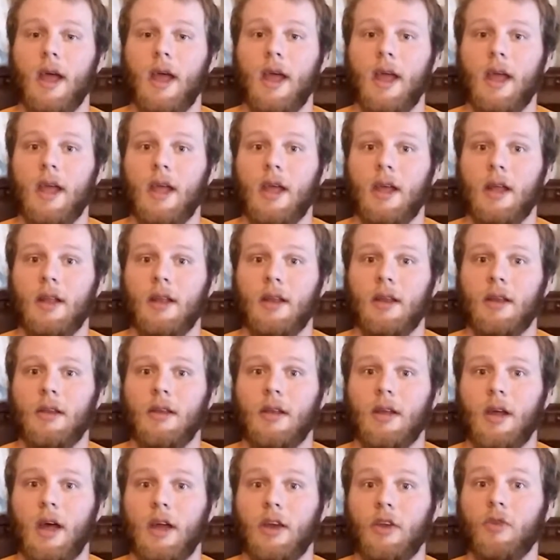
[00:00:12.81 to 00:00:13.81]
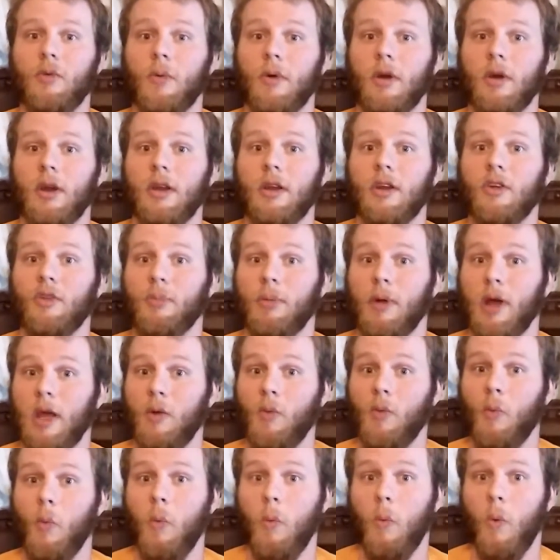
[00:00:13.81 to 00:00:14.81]
And I just wanted to
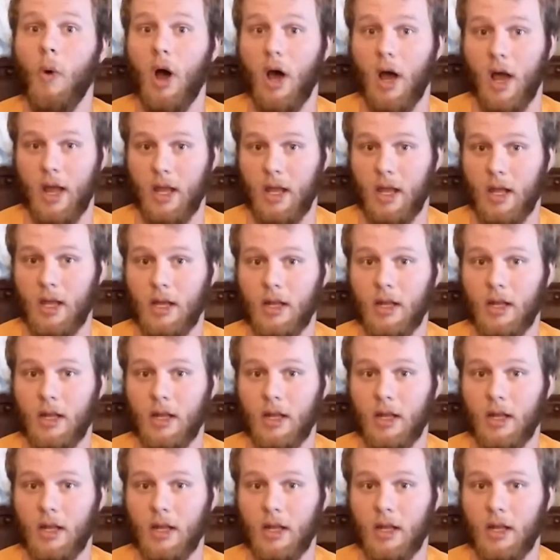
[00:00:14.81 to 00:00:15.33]
explain why.